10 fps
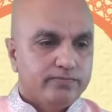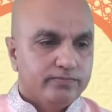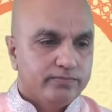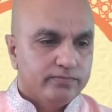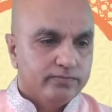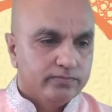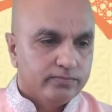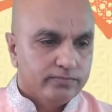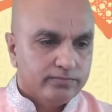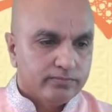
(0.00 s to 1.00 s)

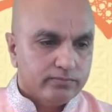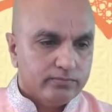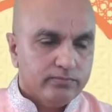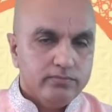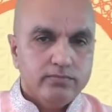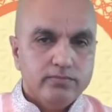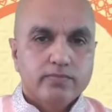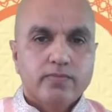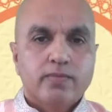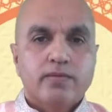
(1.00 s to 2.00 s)

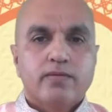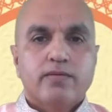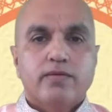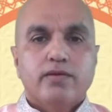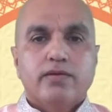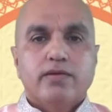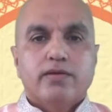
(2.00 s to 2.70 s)
(no one is talking)